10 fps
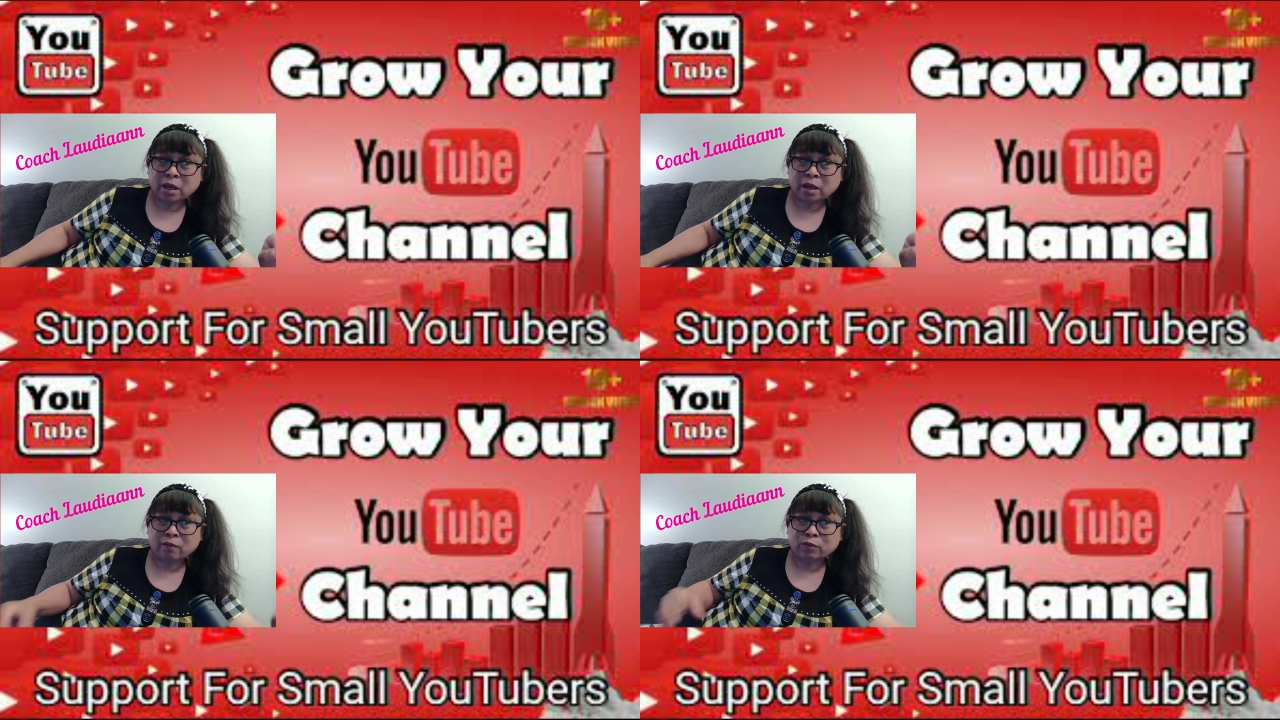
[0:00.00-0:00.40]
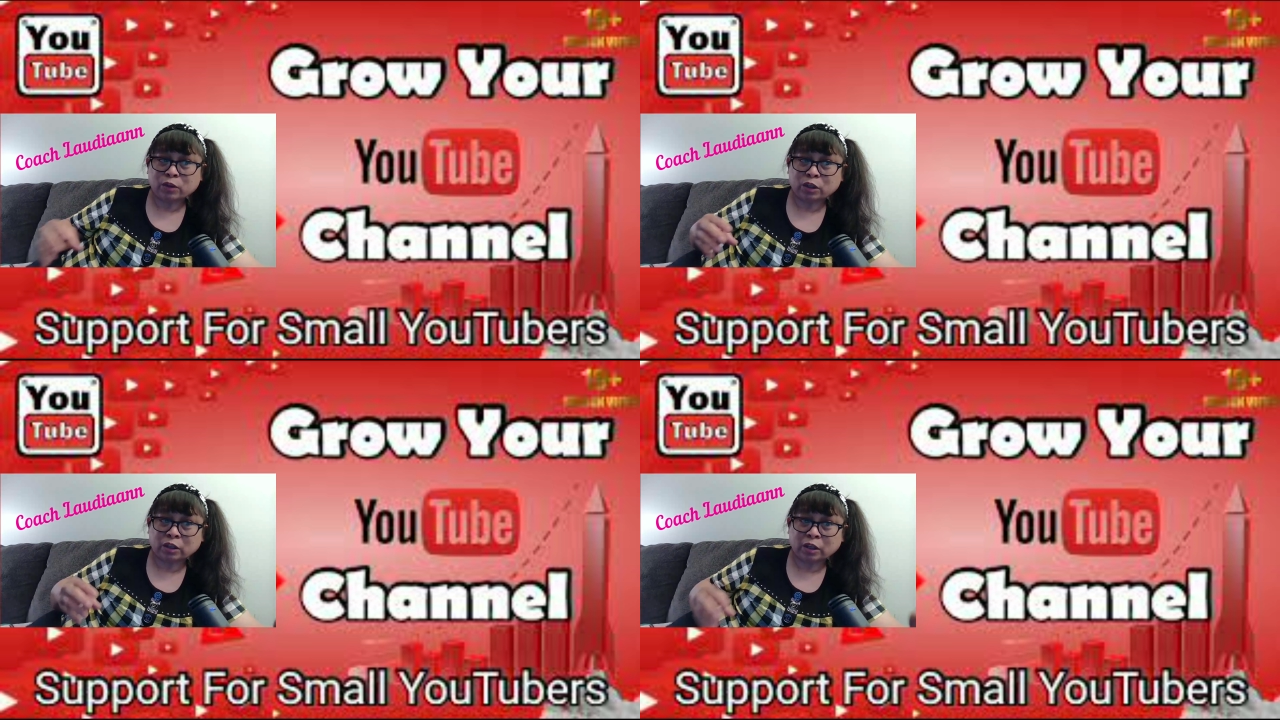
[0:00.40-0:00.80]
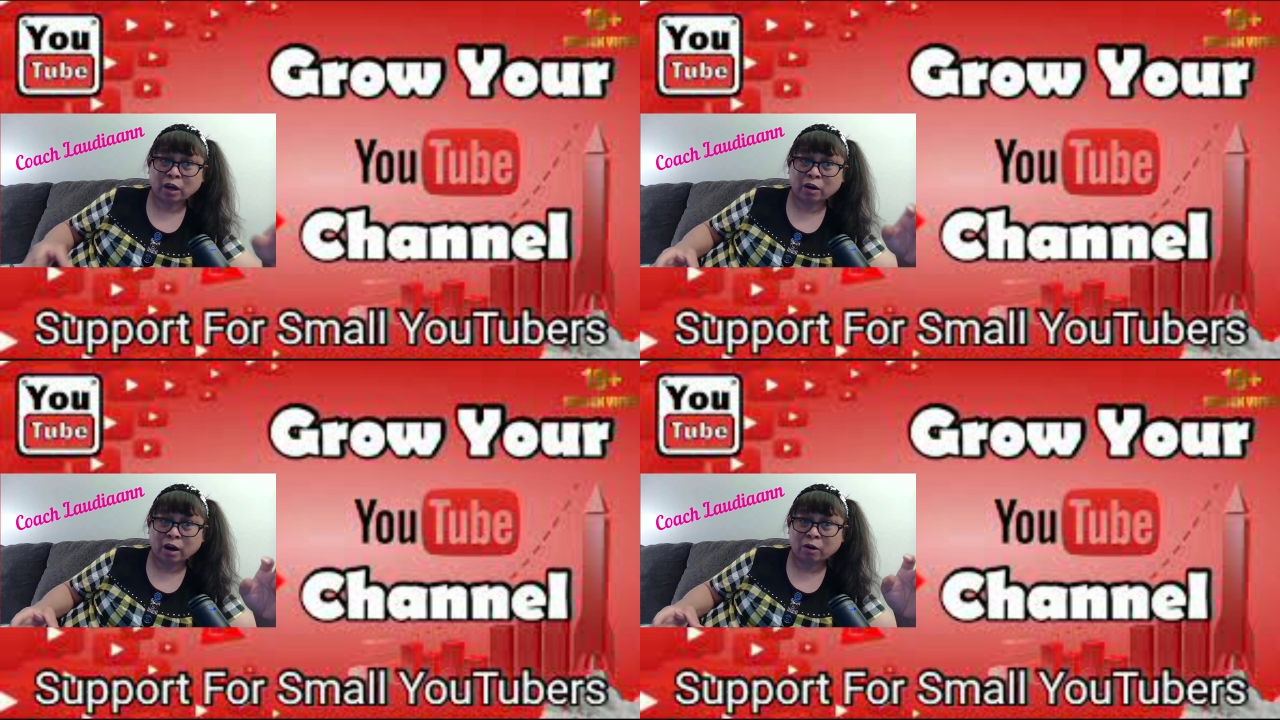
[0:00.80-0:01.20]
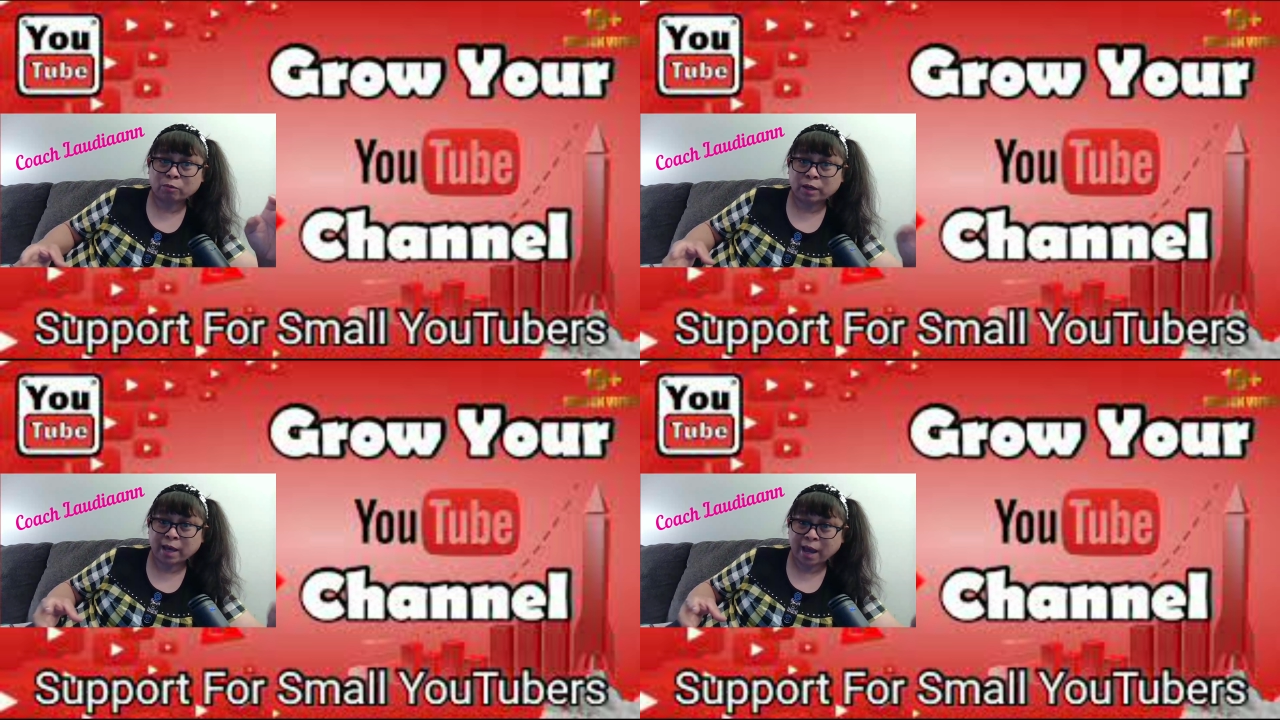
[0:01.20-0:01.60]
if there
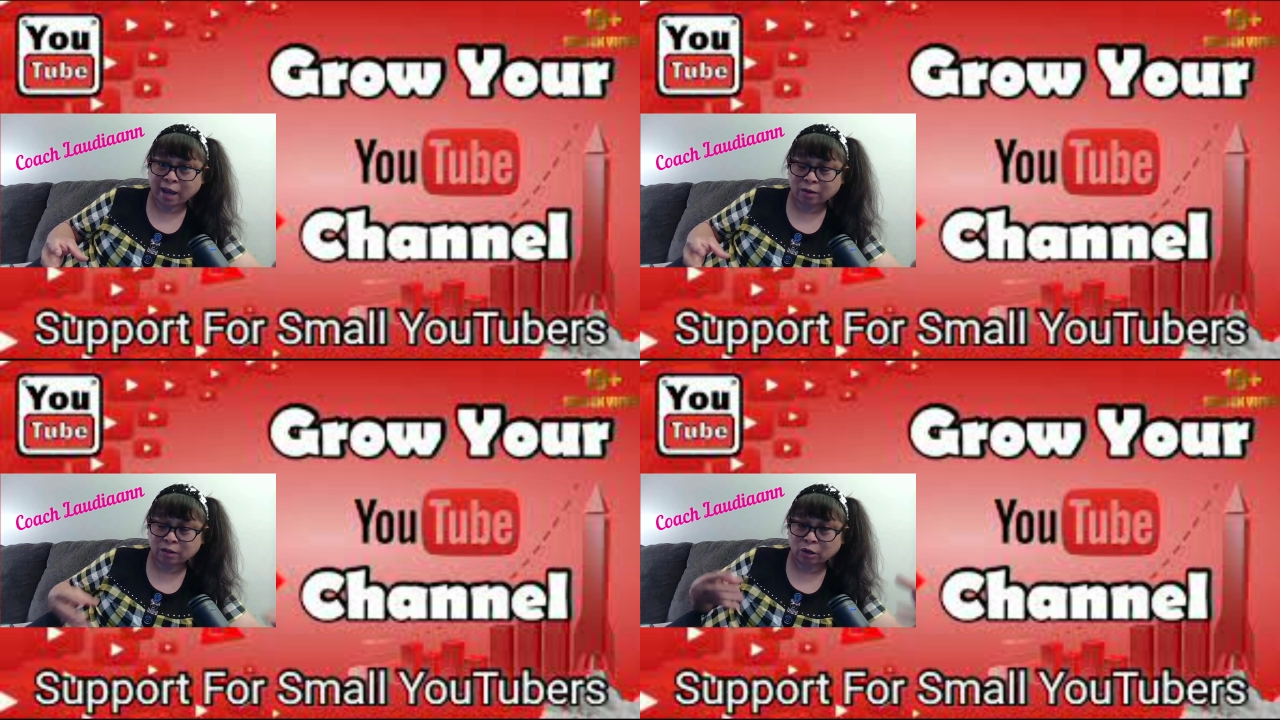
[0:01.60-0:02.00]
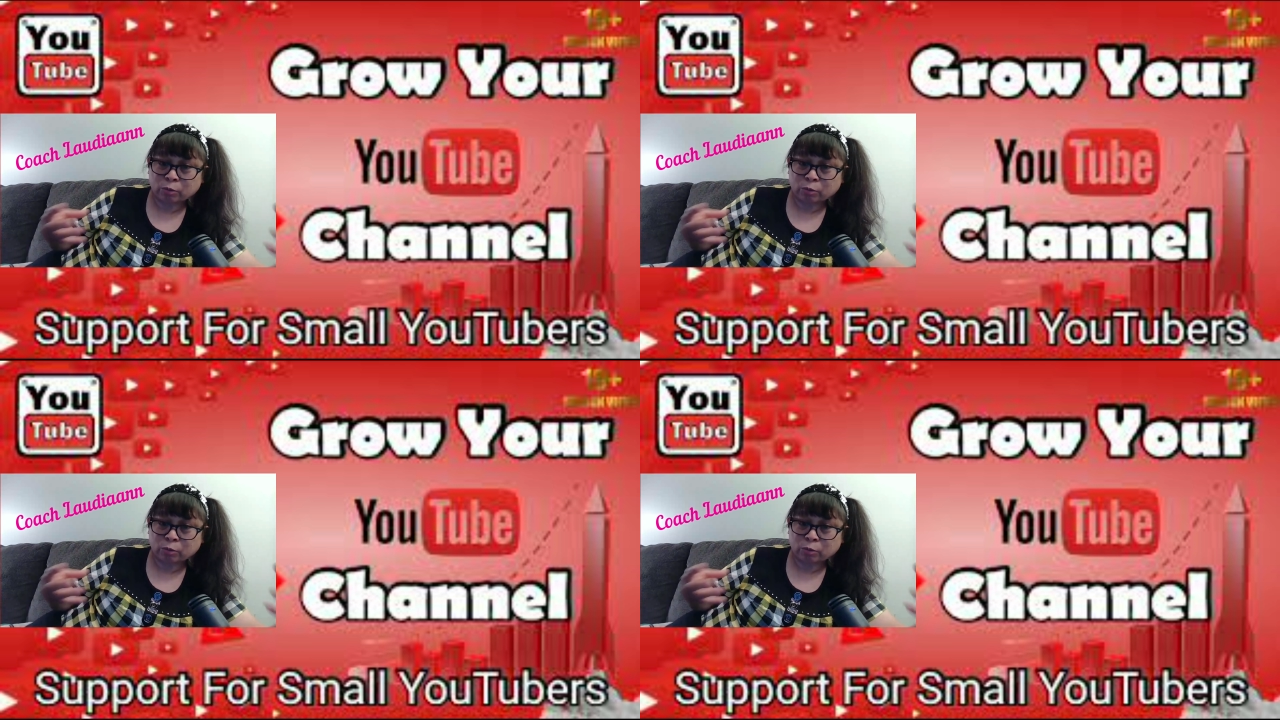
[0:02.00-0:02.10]
are react,